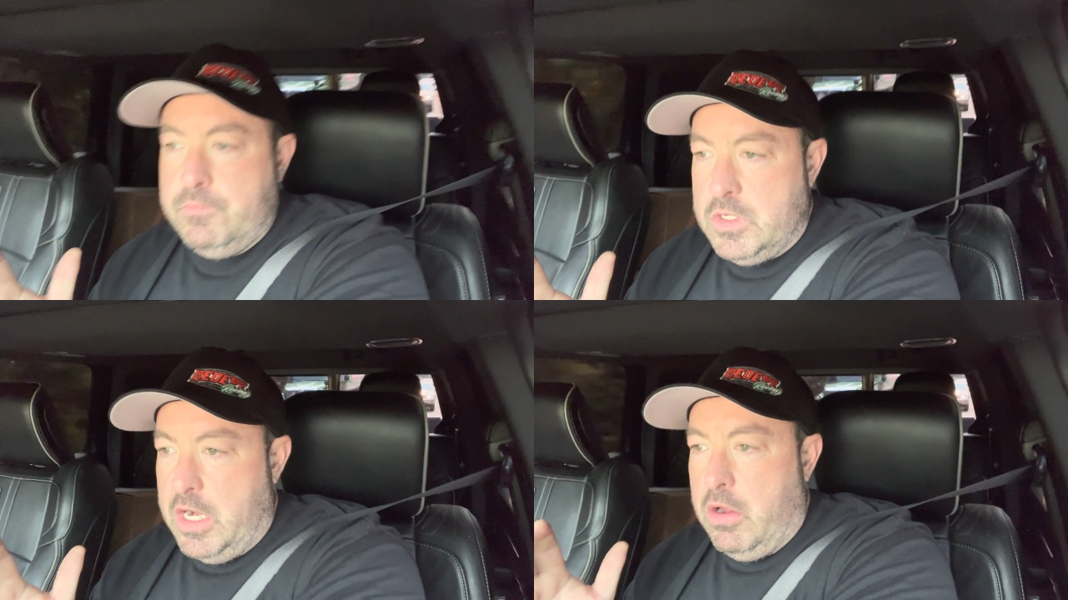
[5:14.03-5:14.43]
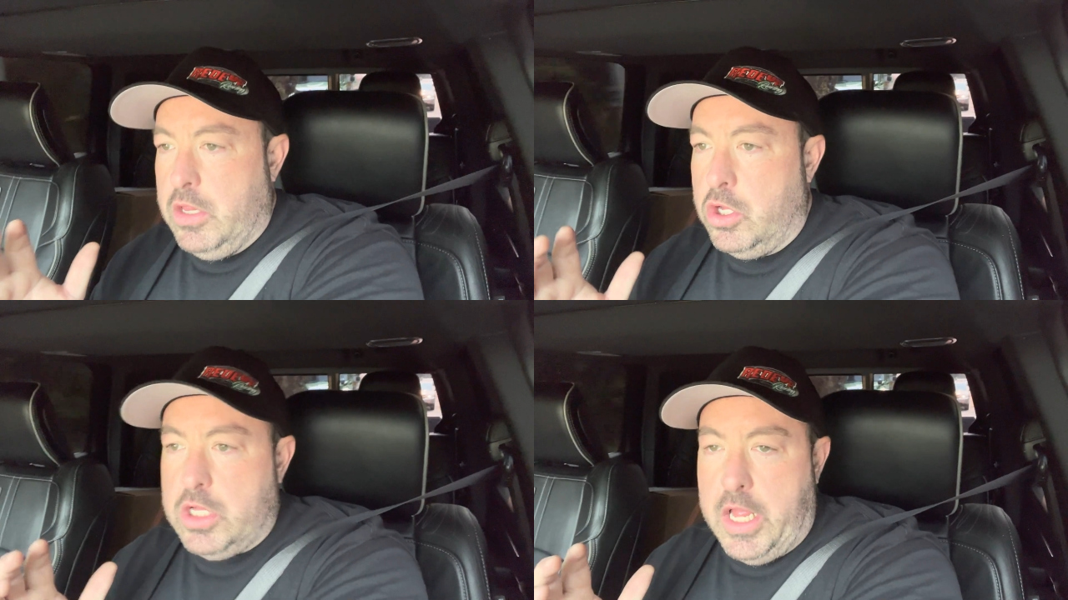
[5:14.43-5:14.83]

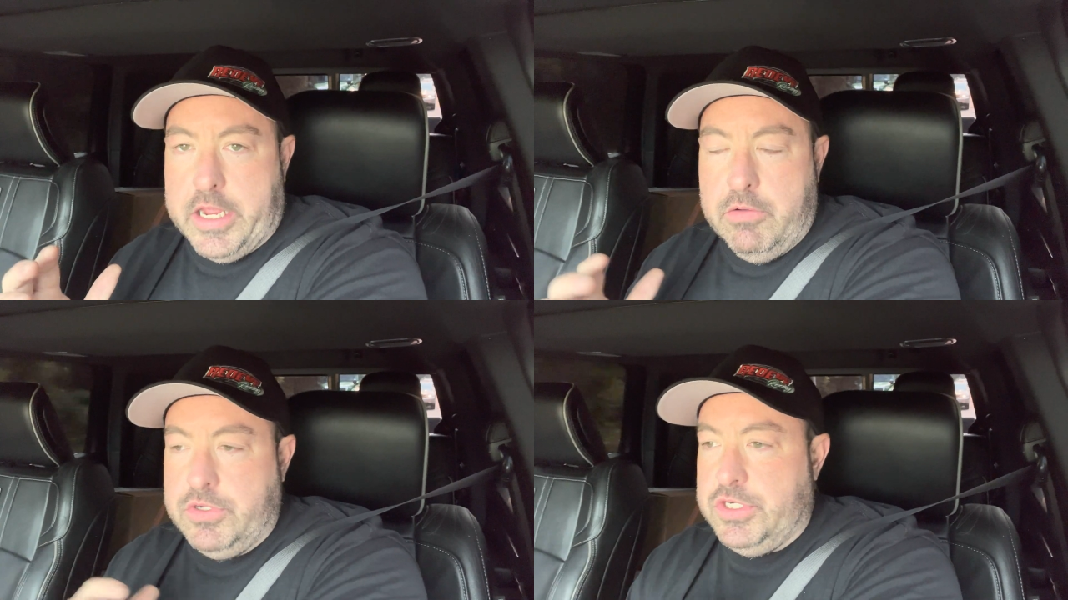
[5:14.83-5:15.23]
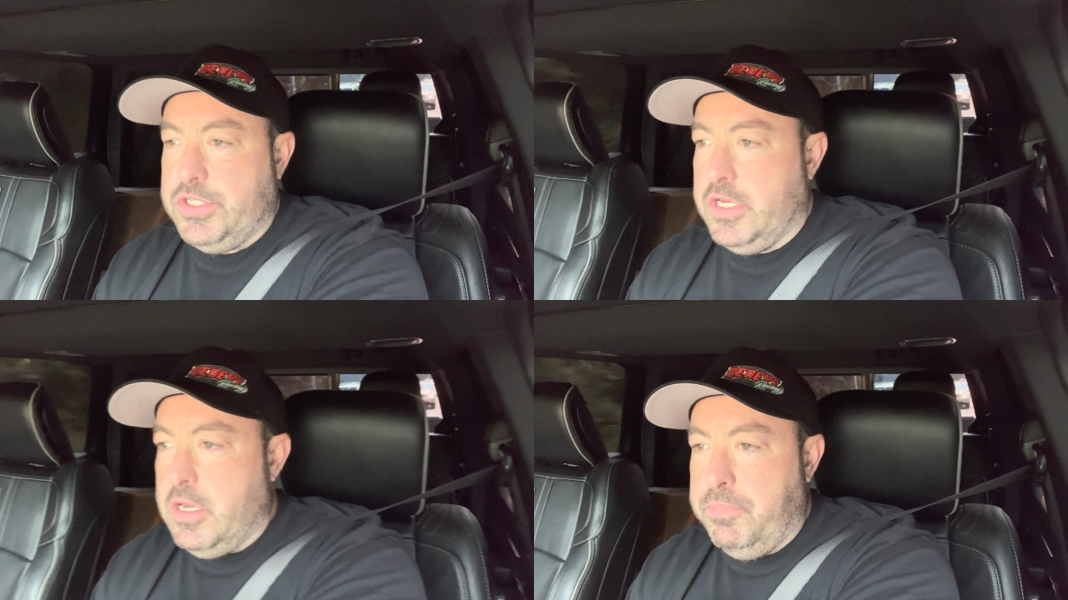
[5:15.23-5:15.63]
it looked like it was
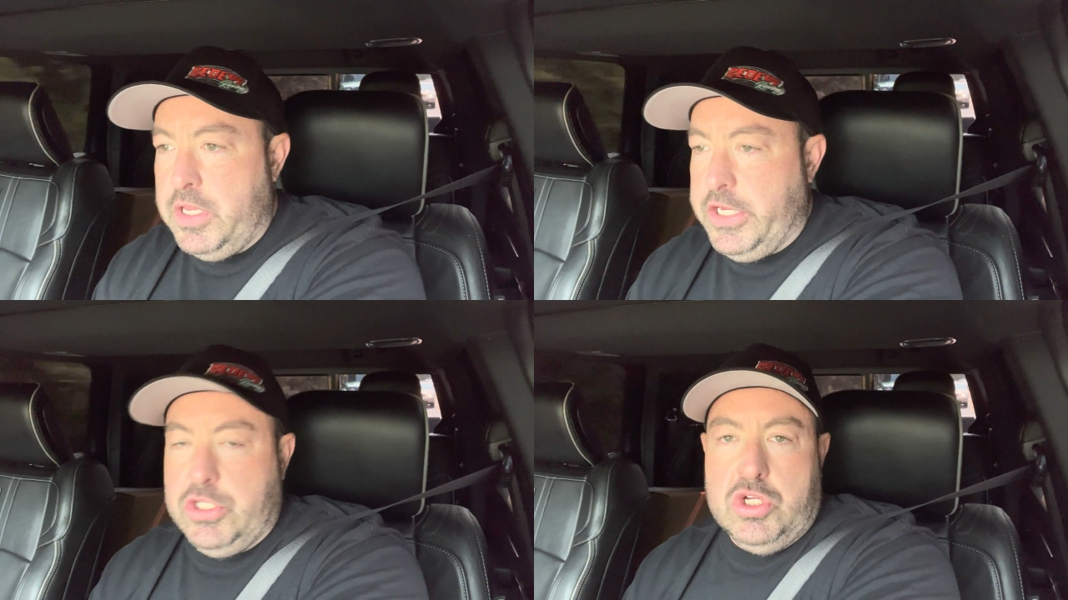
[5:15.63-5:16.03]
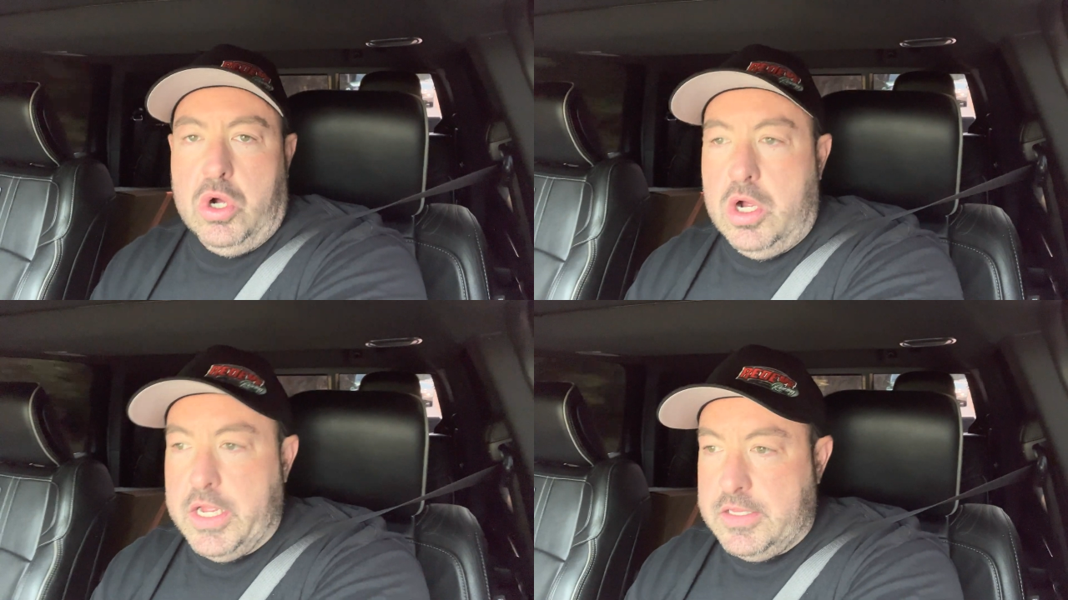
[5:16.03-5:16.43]
just a complete
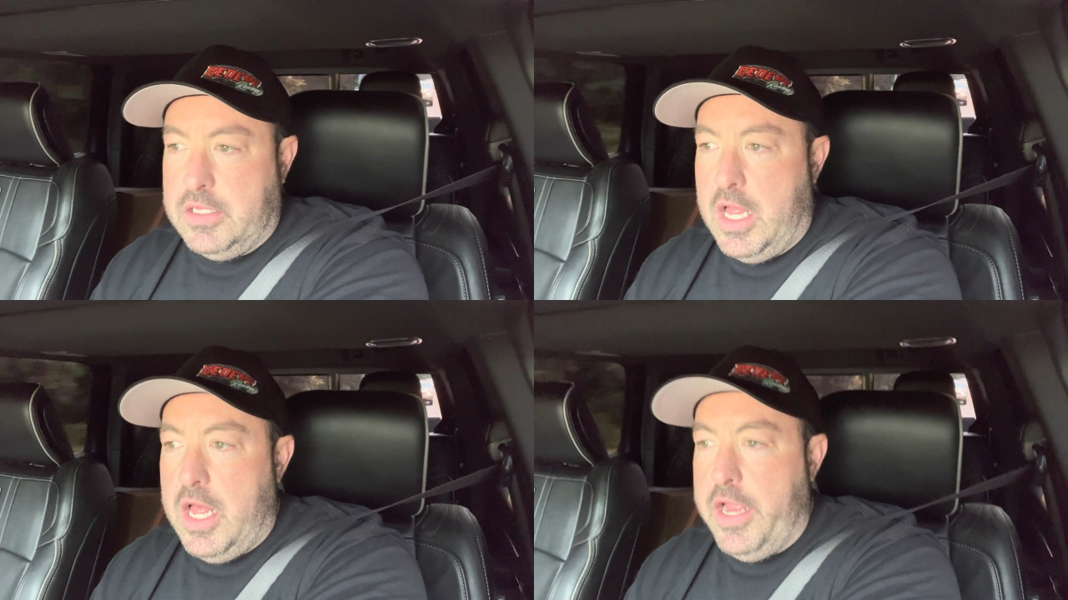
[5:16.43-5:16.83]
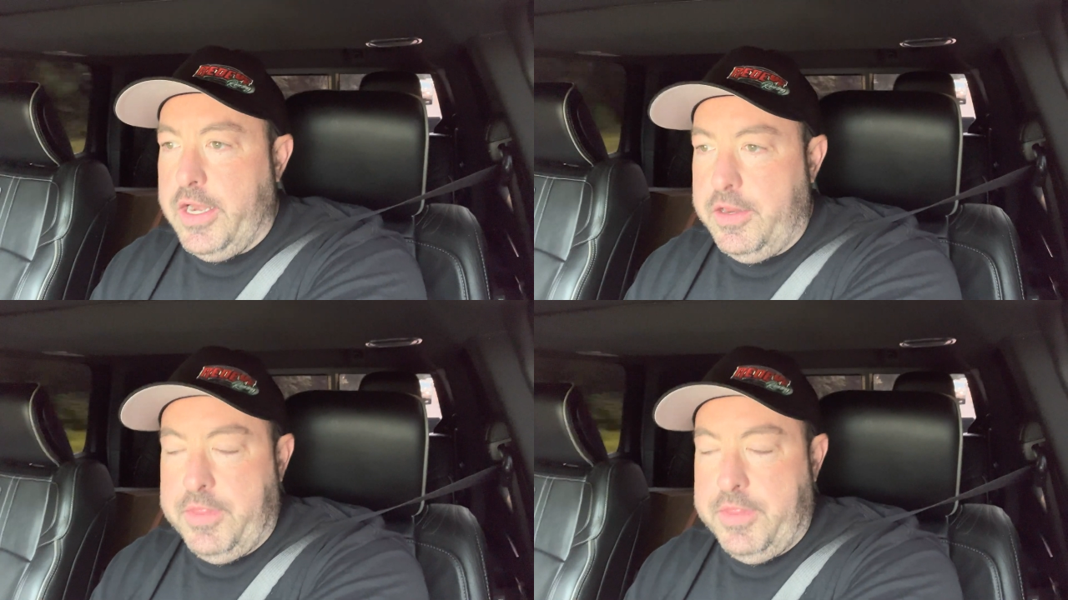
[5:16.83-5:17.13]
dog at the line.